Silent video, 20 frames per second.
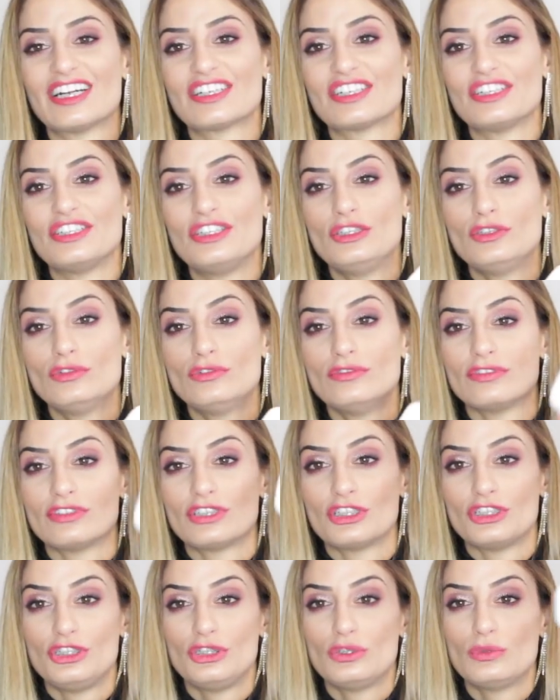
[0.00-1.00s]
are the new
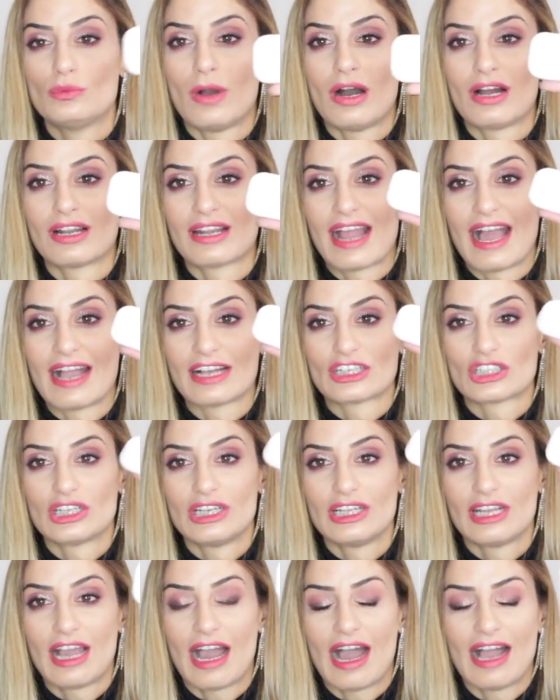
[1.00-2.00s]
the new one
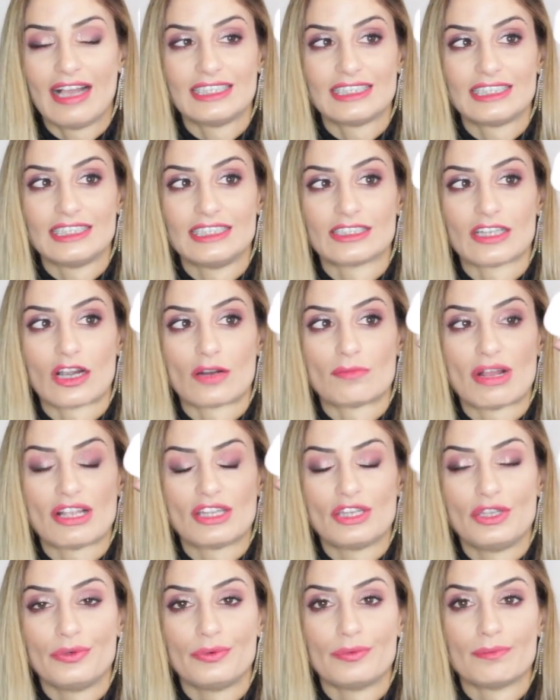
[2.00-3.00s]
actually, guys. These are my
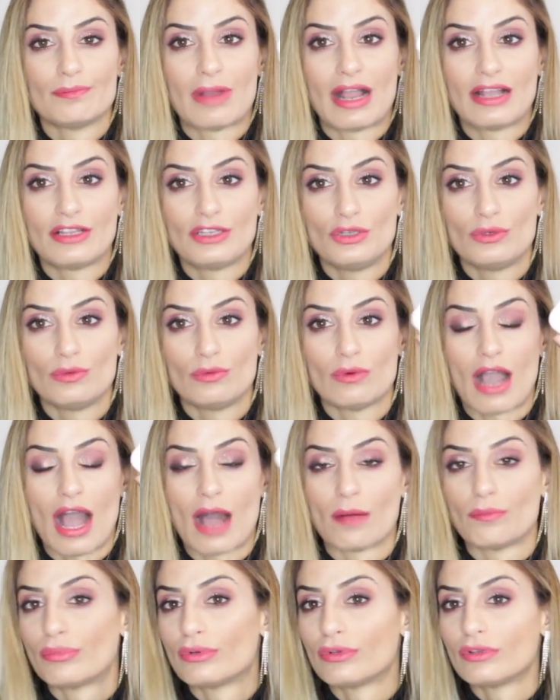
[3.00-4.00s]
new my new
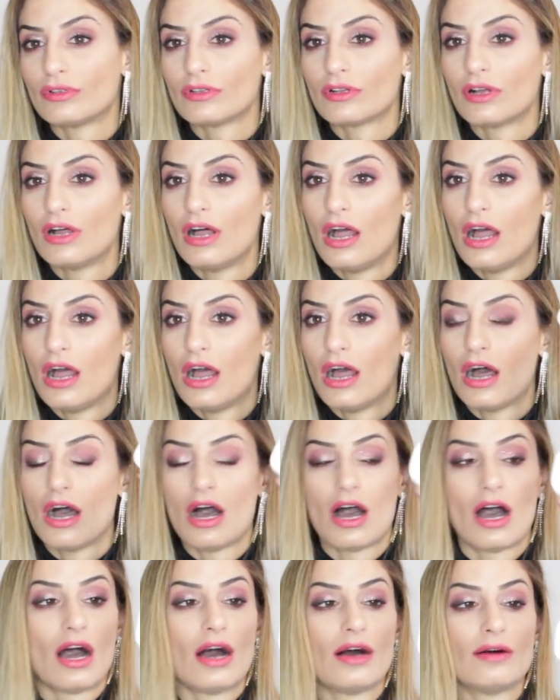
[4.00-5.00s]
Apple
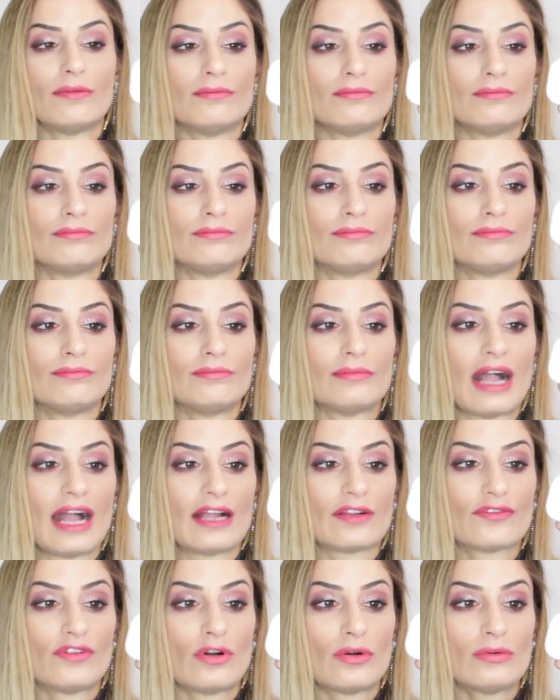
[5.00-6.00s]
um,
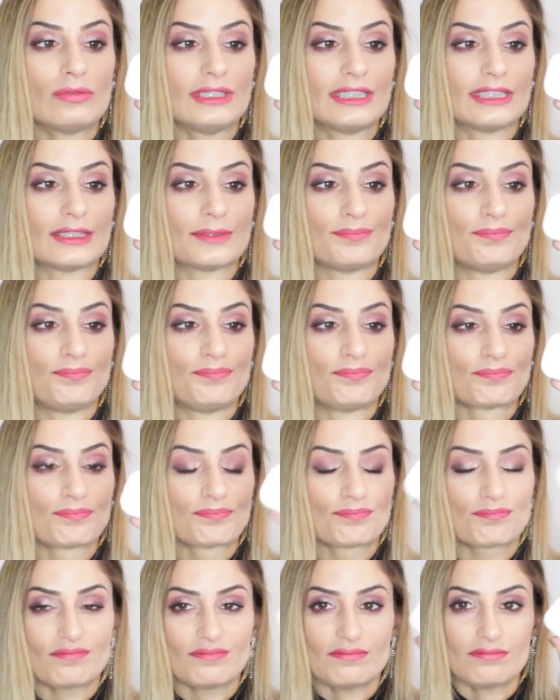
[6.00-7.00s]
headphones,
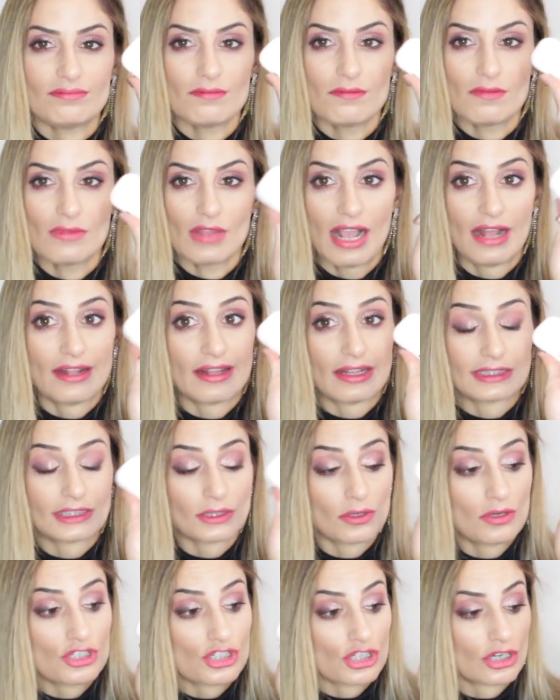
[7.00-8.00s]
and I
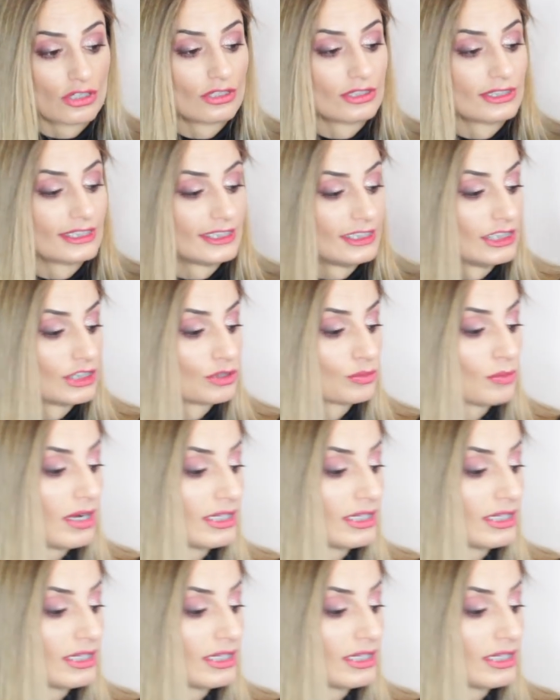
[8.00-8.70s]
so enjoy those these